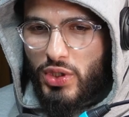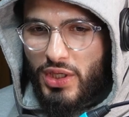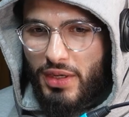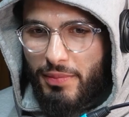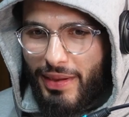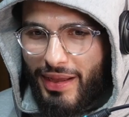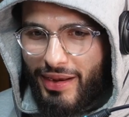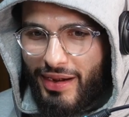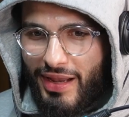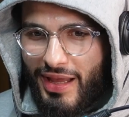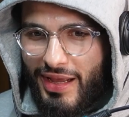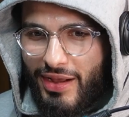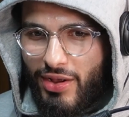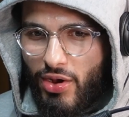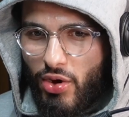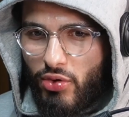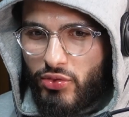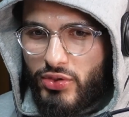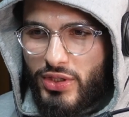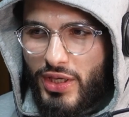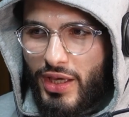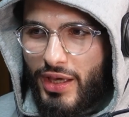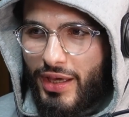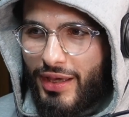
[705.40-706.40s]
about like,
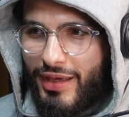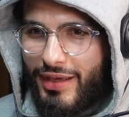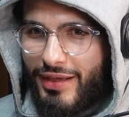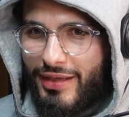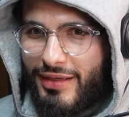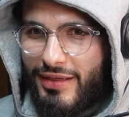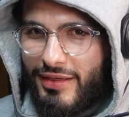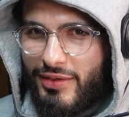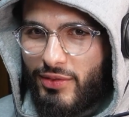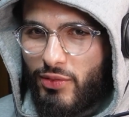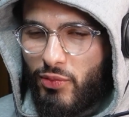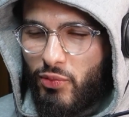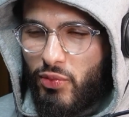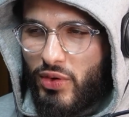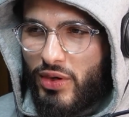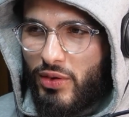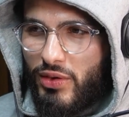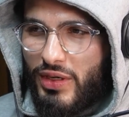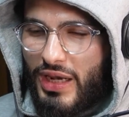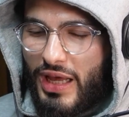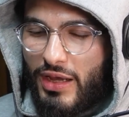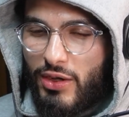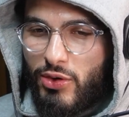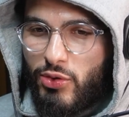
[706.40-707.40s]

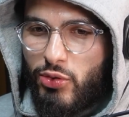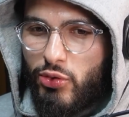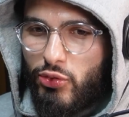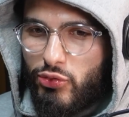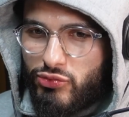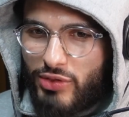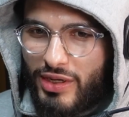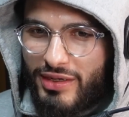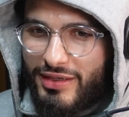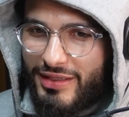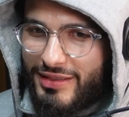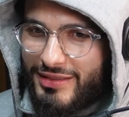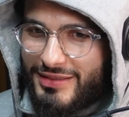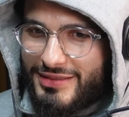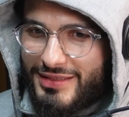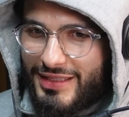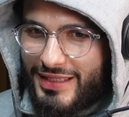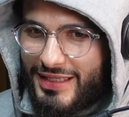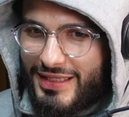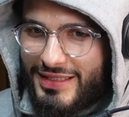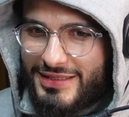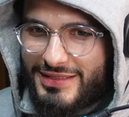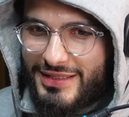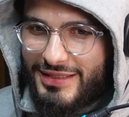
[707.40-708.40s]
like Cool Runnings
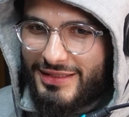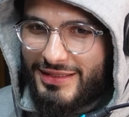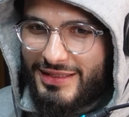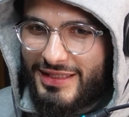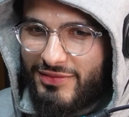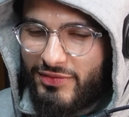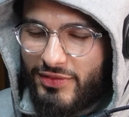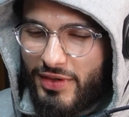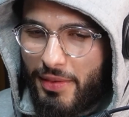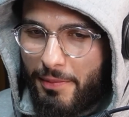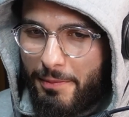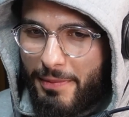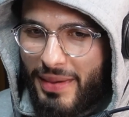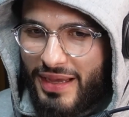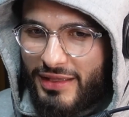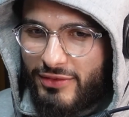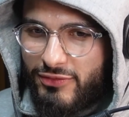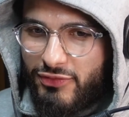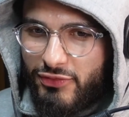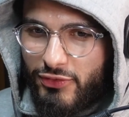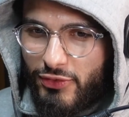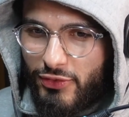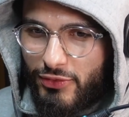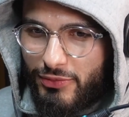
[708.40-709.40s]
isn't even a mad
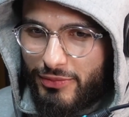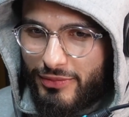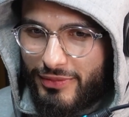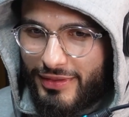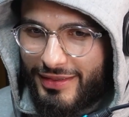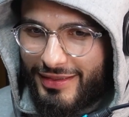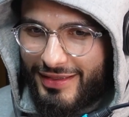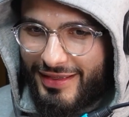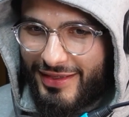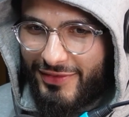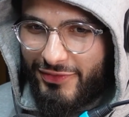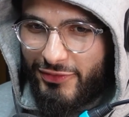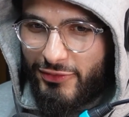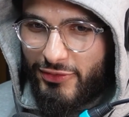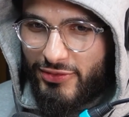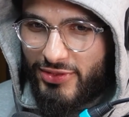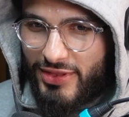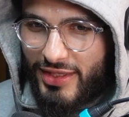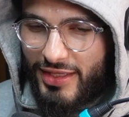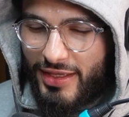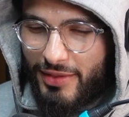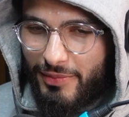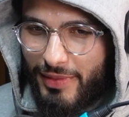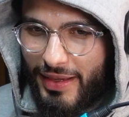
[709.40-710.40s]
film if you
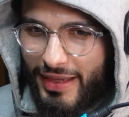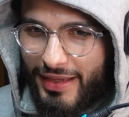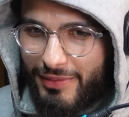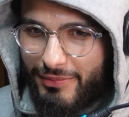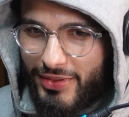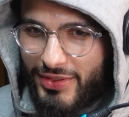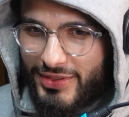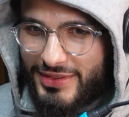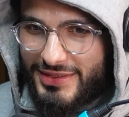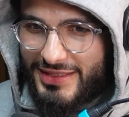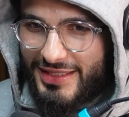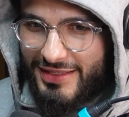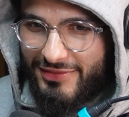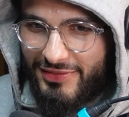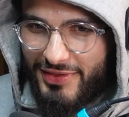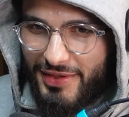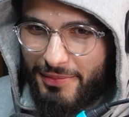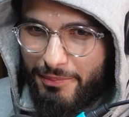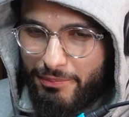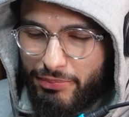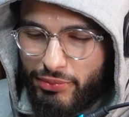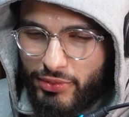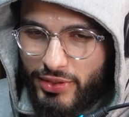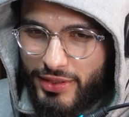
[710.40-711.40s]
think about it, because even
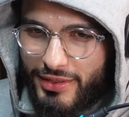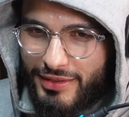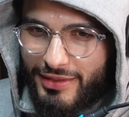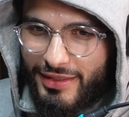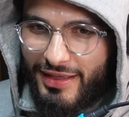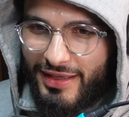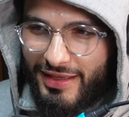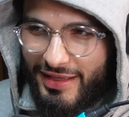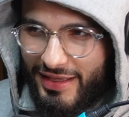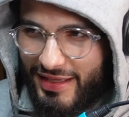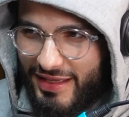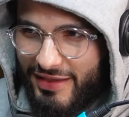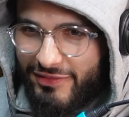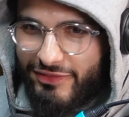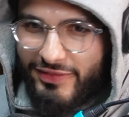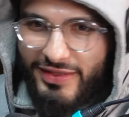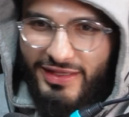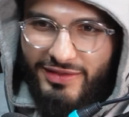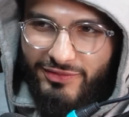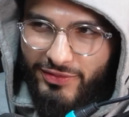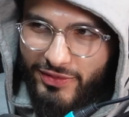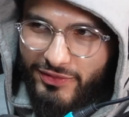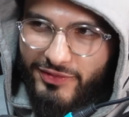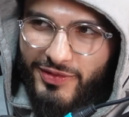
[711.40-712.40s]
in Britain,
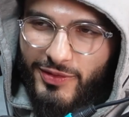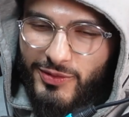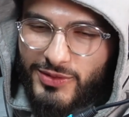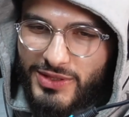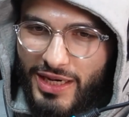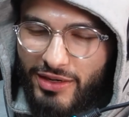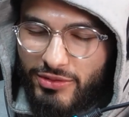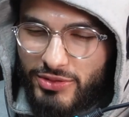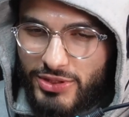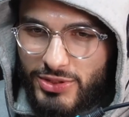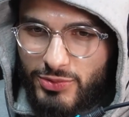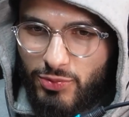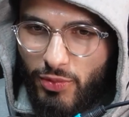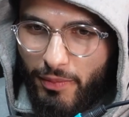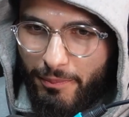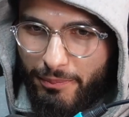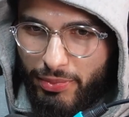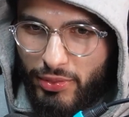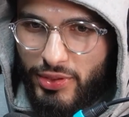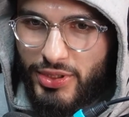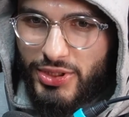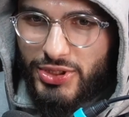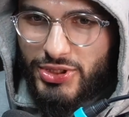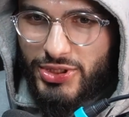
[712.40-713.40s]
even if those characters were
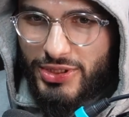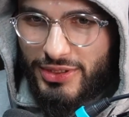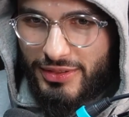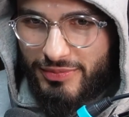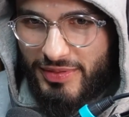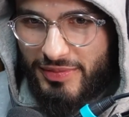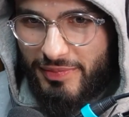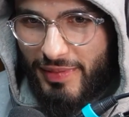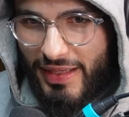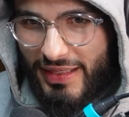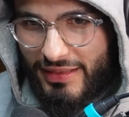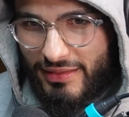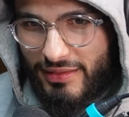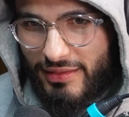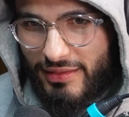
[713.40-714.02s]
British, it'd be mad.